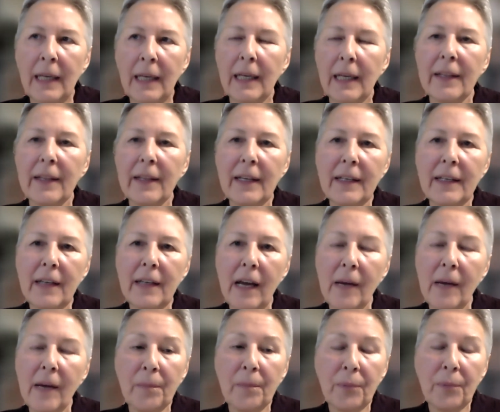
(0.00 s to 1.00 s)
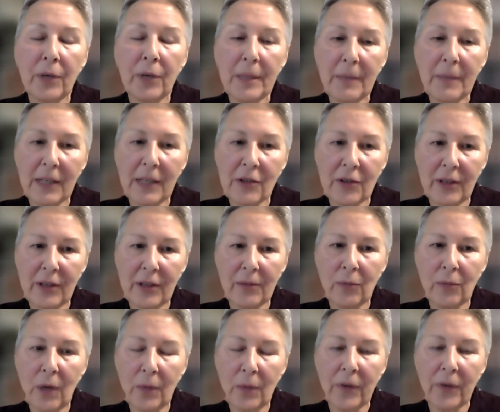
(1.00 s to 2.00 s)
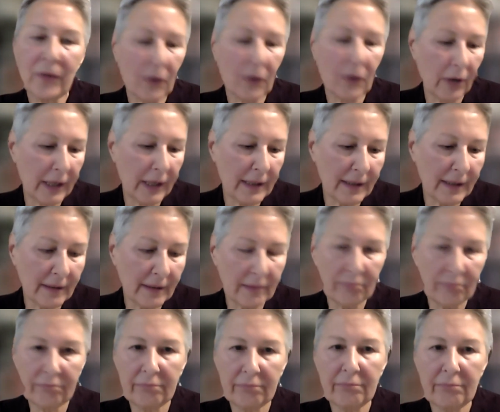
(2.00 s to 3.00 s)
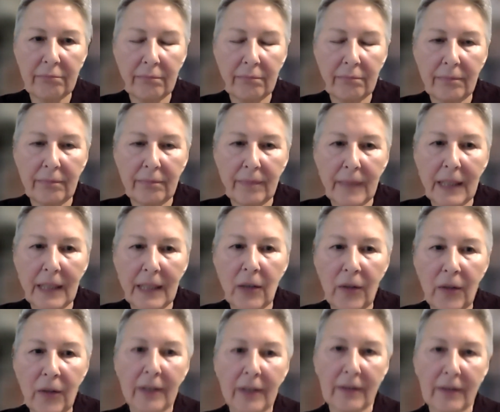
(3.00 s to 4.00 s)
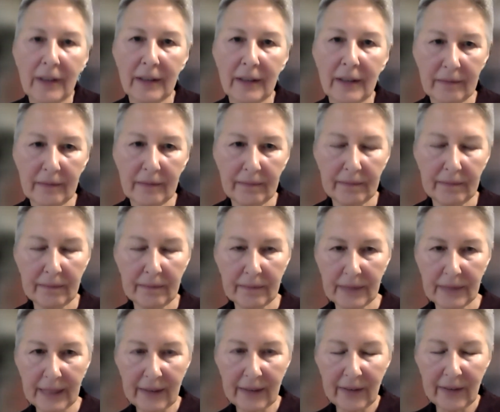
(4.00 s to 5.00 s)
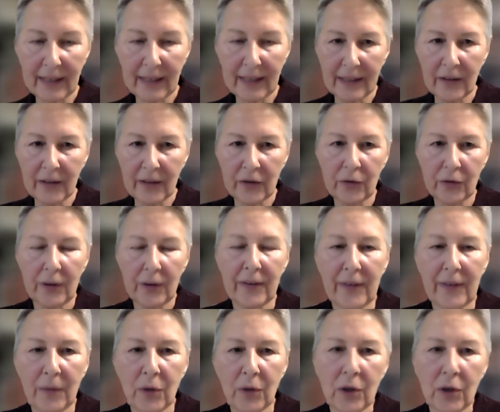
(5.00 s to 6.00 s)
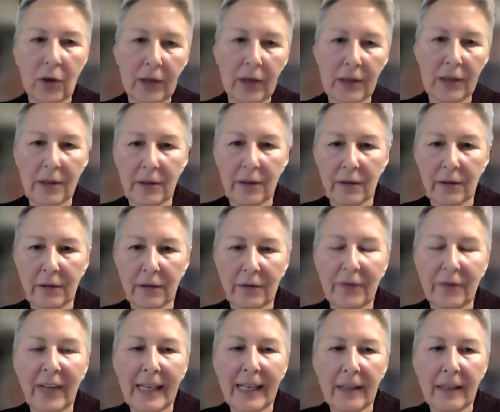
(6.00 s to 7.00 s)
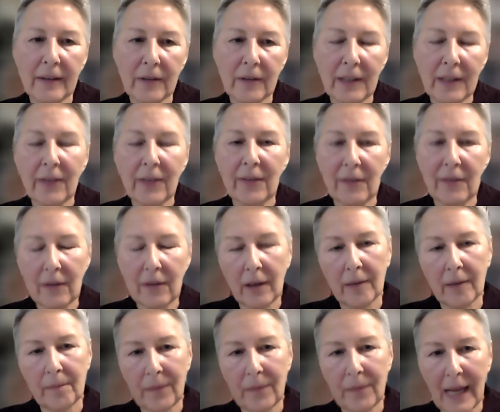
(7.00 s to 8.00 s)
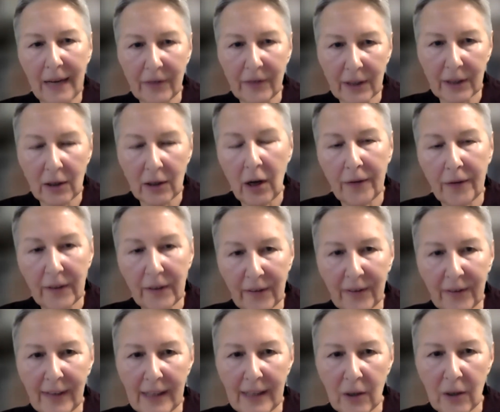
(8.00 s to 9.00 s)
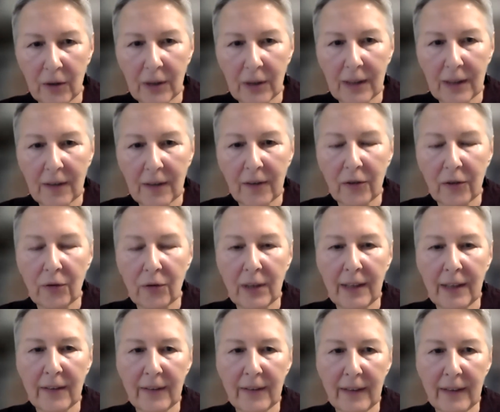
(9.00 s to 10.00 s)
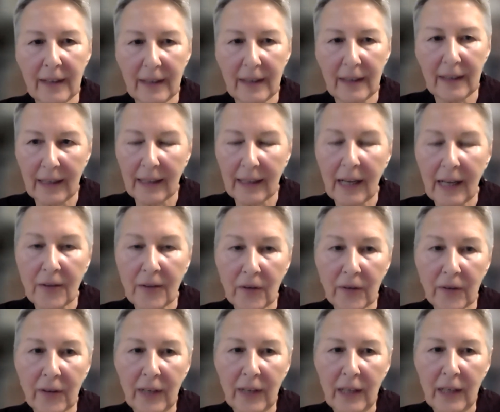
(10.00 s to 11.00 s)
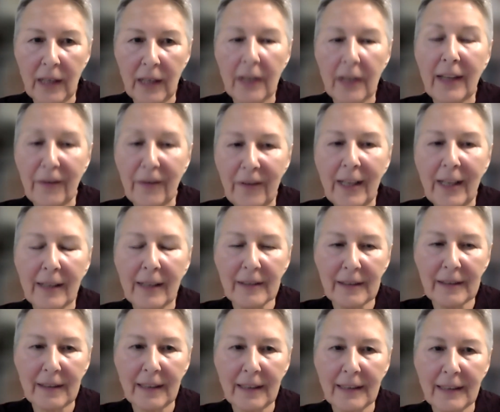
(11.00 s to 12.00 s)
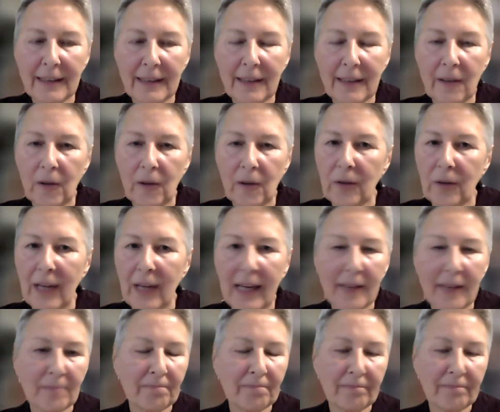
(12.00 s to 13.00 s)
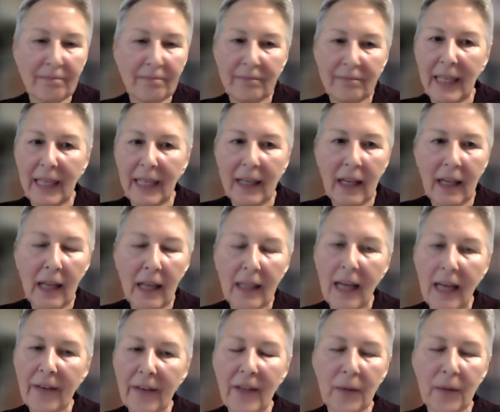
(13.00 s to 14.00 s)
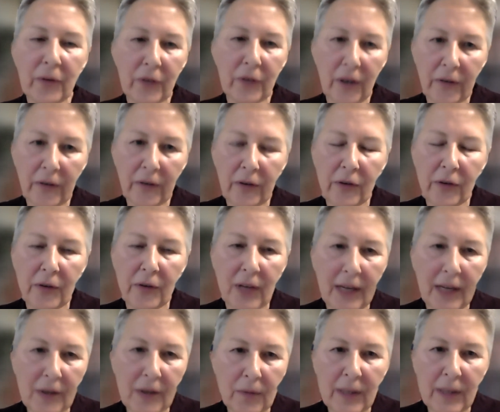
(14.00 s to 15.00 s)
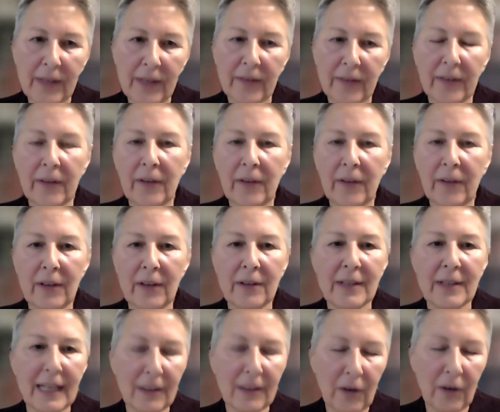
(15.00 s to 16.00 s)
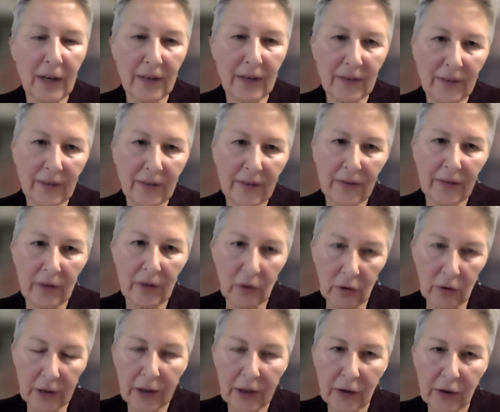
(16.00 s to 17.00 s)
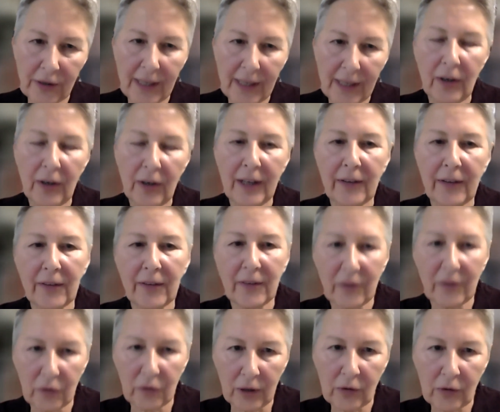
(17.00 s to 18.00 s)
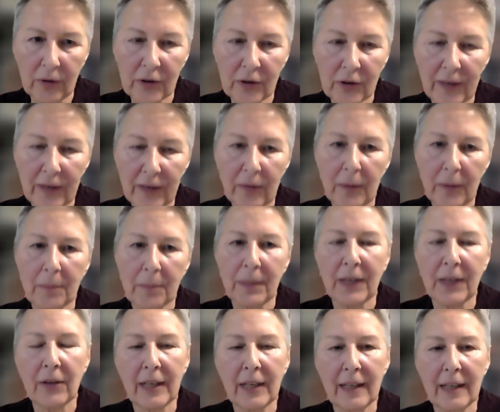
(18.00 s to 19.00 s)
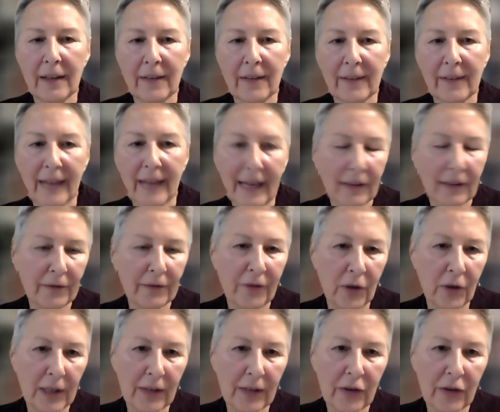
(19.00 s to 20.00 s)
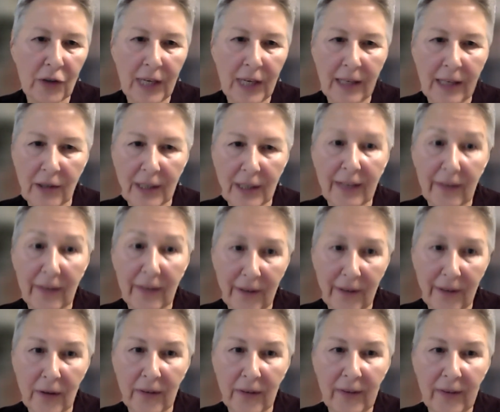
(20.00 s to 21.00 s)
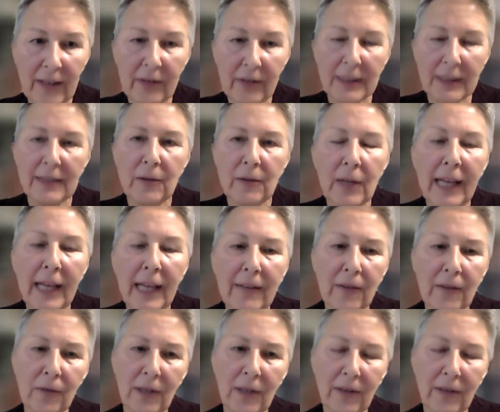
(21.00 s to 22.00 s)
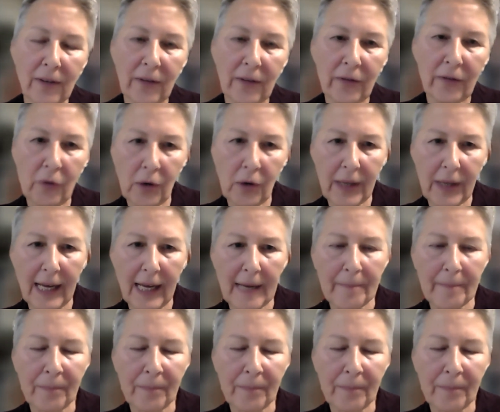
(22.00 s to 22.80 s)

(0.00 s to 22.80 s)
And then pretty much what was going to, the textile industries that were going to fail, these African, often state-owned industries and others, they failed. And so that a lot of that was also due to other reasons, the debt crisis, earlier debt crisis, structural adjustment periods, lack of foreign exchange, et cetera, et cetera. So lots of reasons for that.